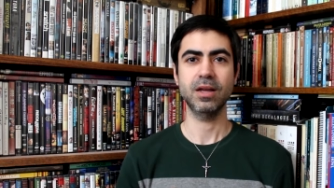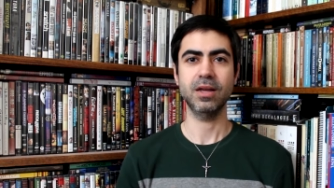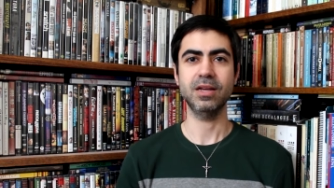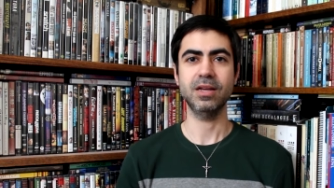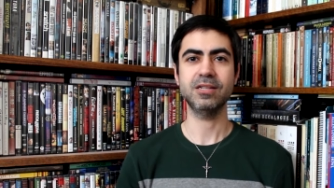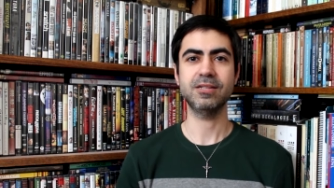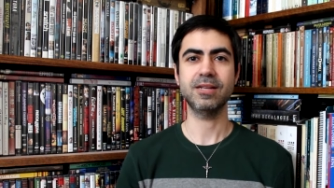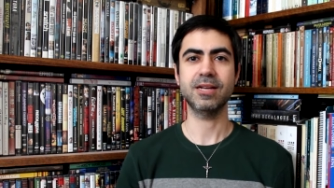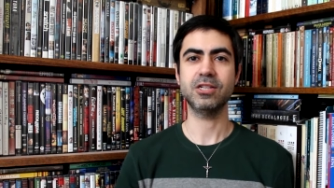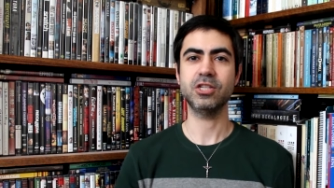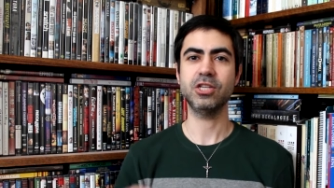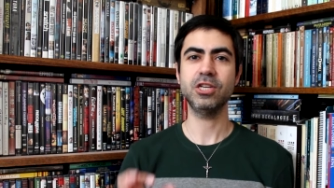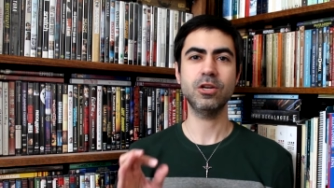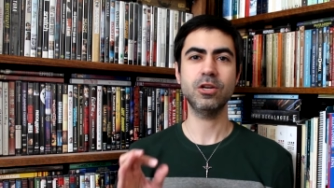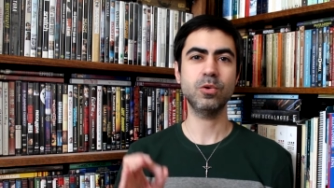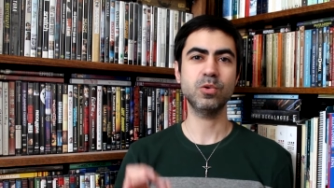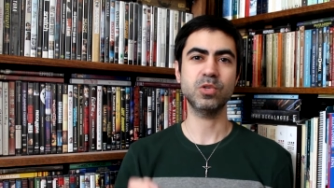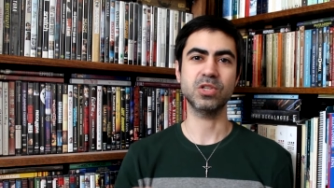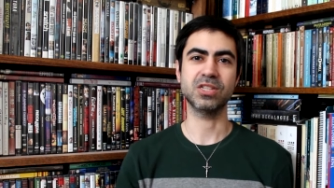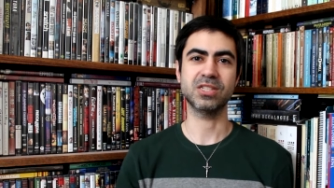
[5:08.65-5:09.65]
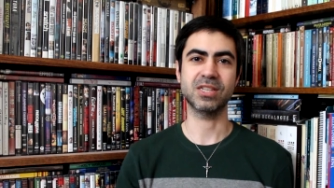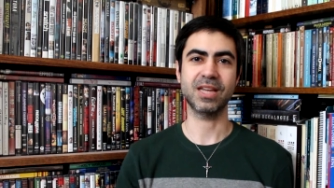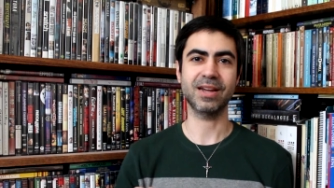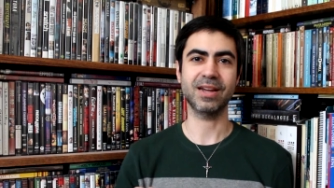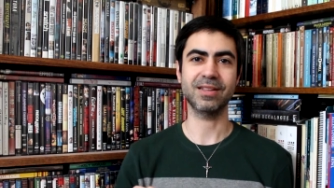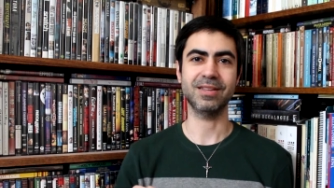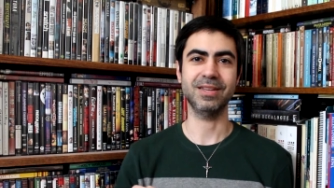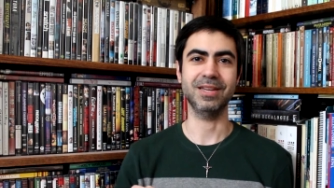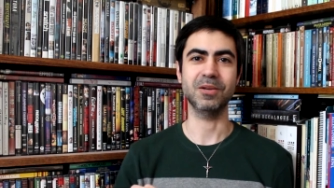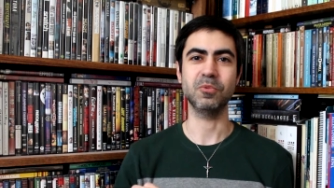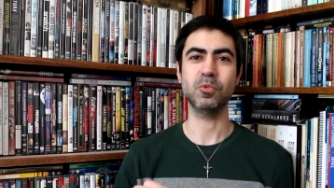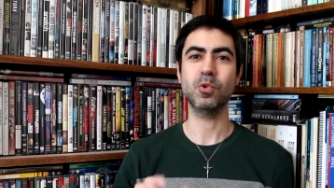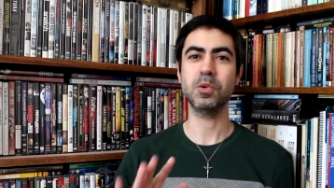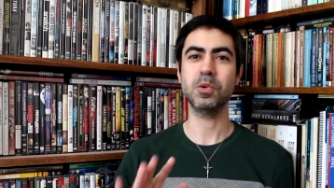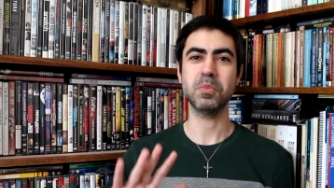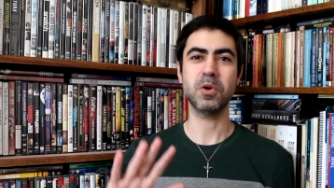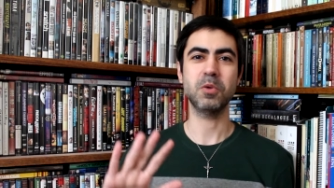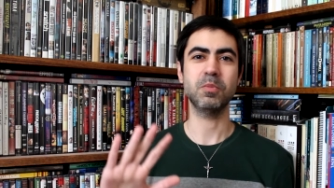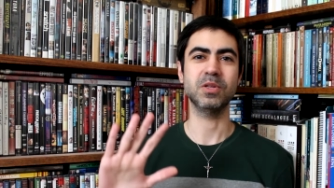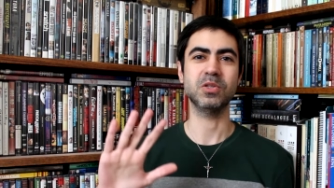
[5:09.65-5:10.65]
is that she knows exactly at what
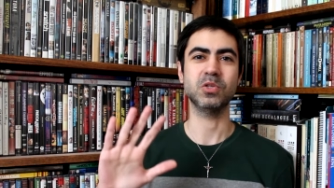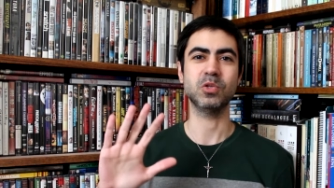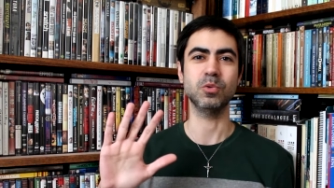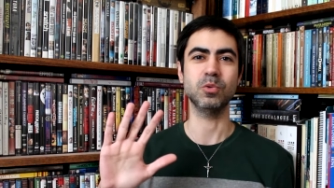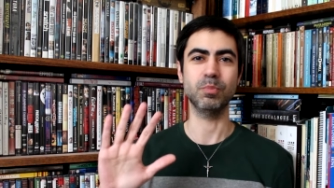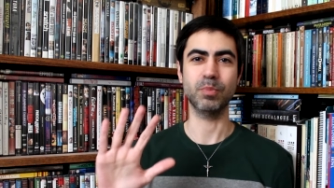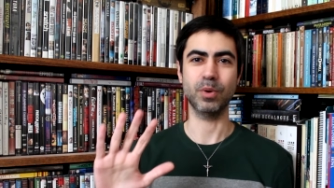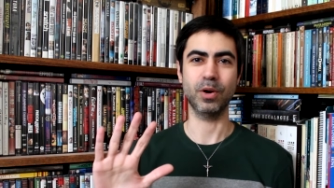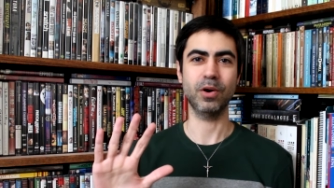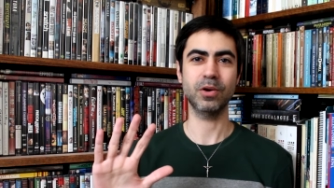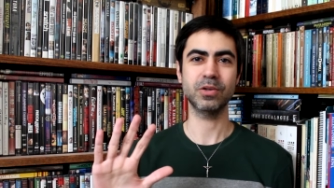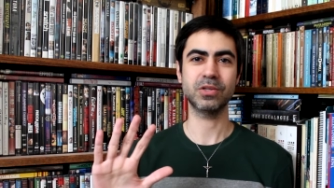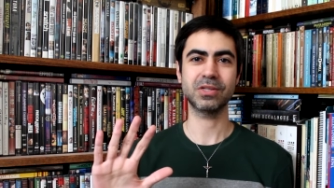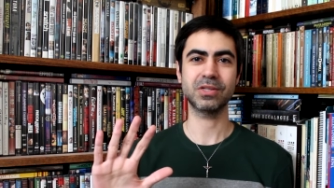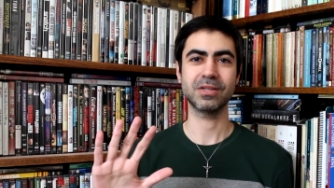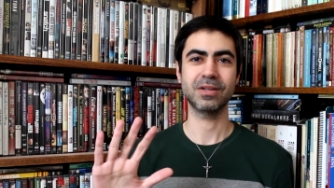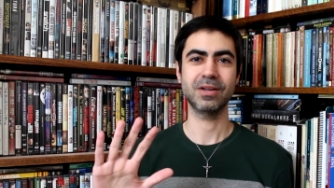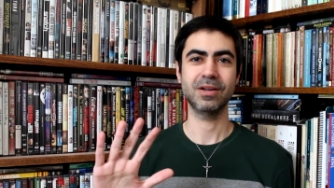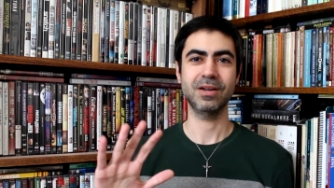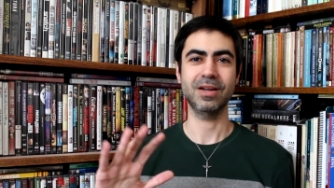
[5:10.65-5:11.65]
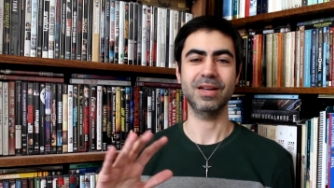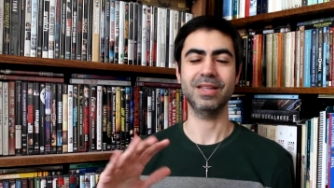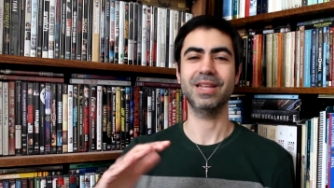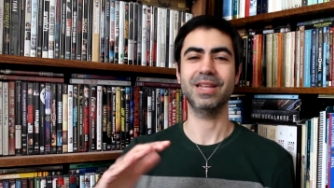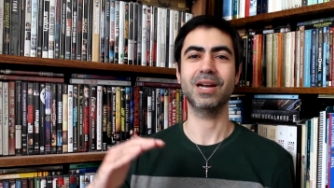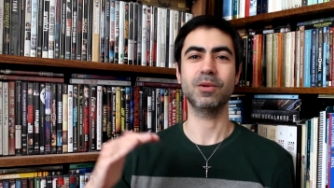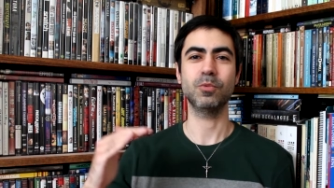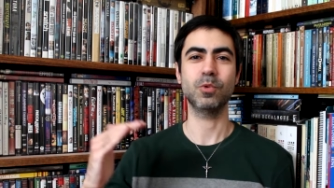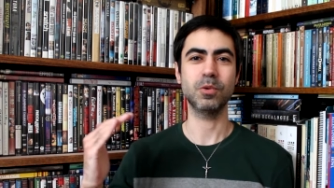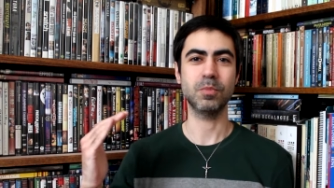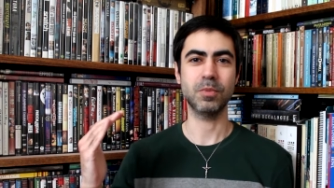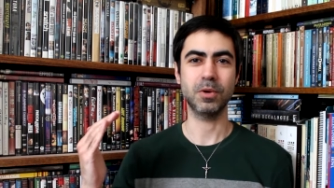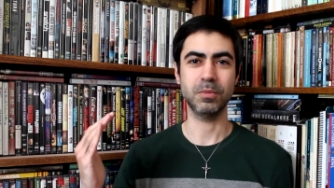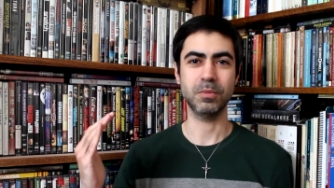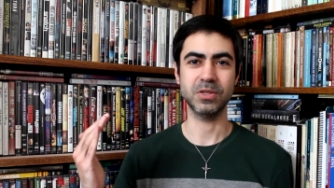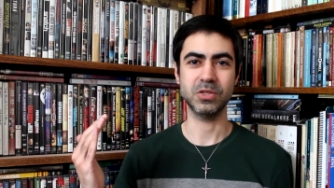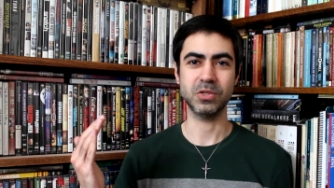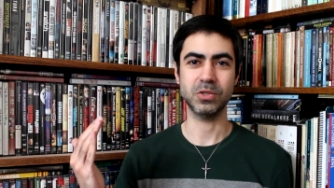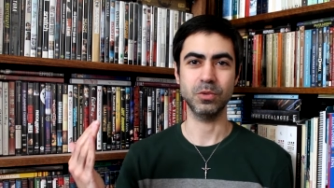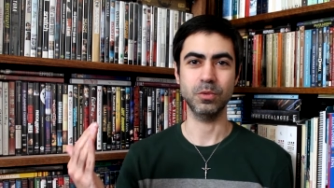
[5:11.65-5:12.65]
moments to pause and then at what
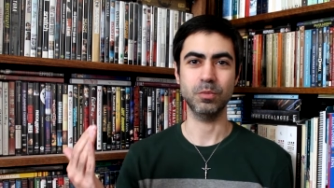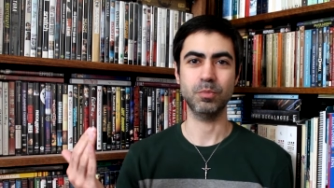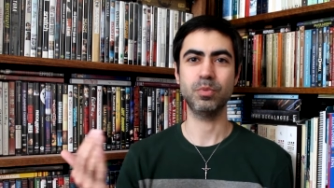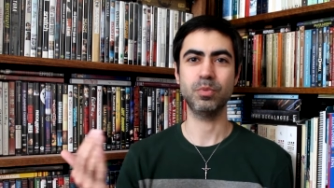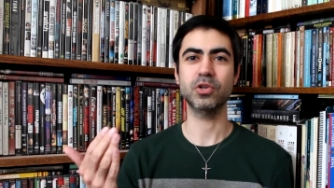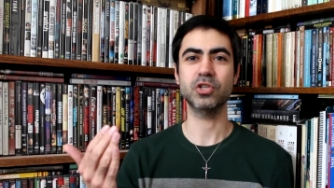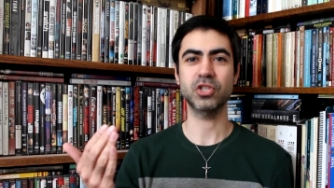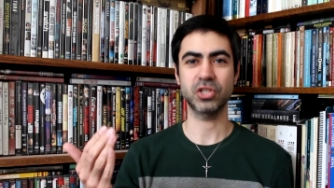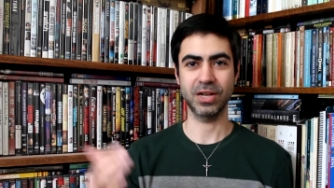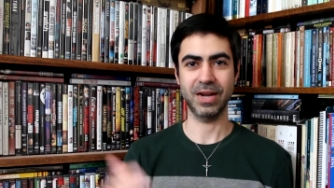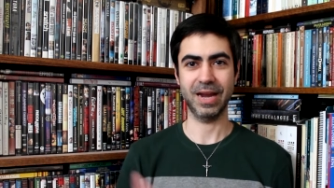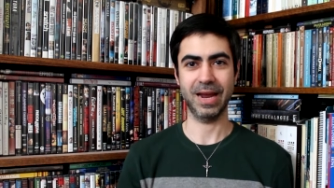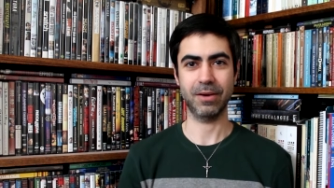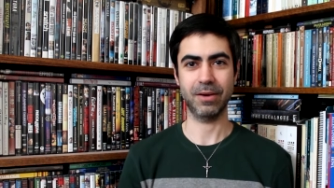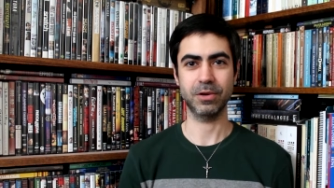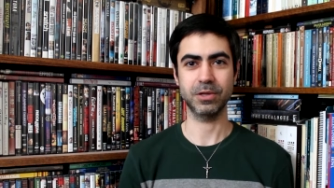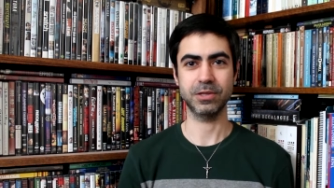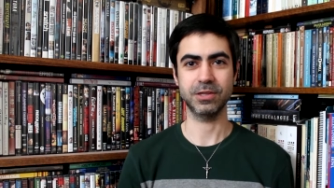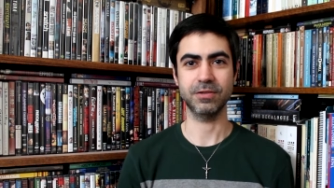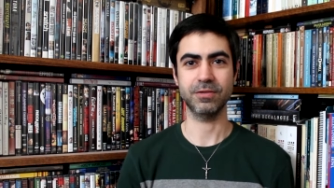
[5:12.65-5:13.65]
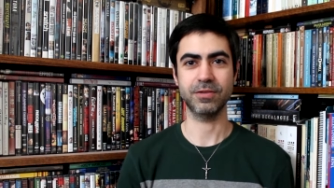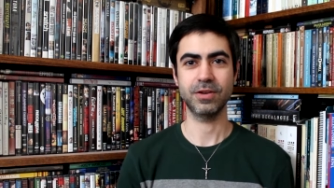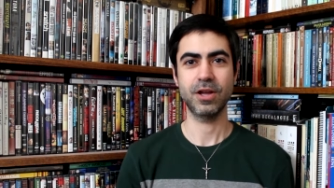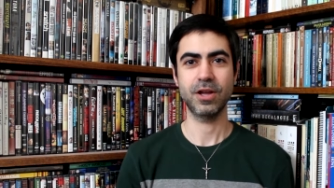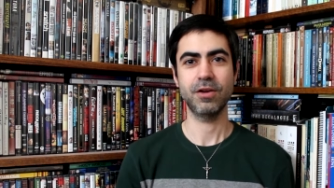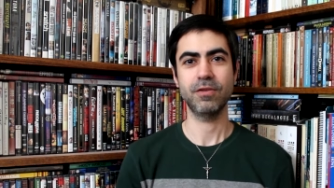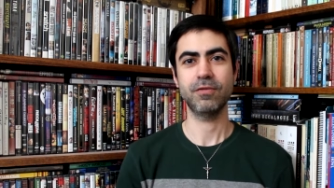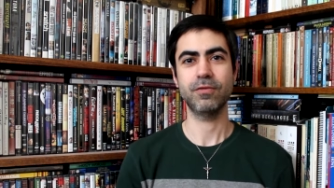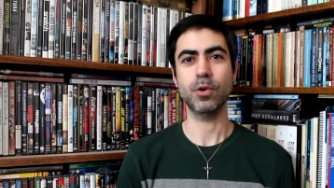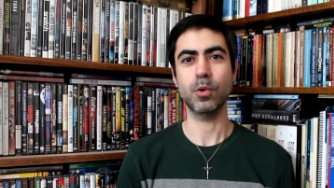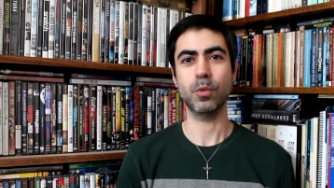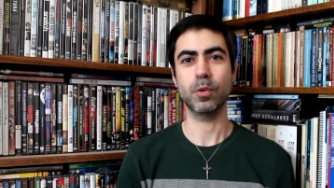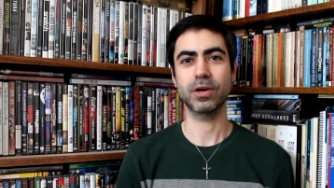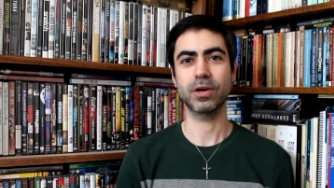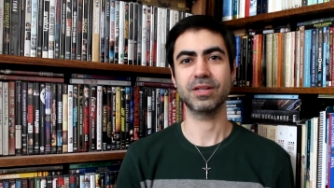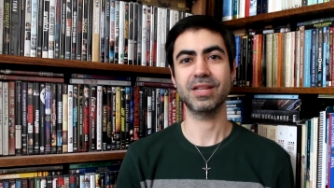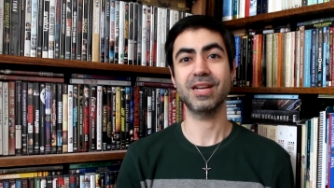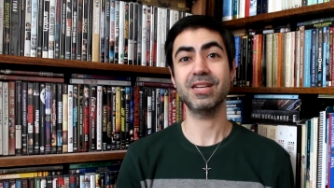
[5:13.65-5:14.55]
moments to push the narrative forward.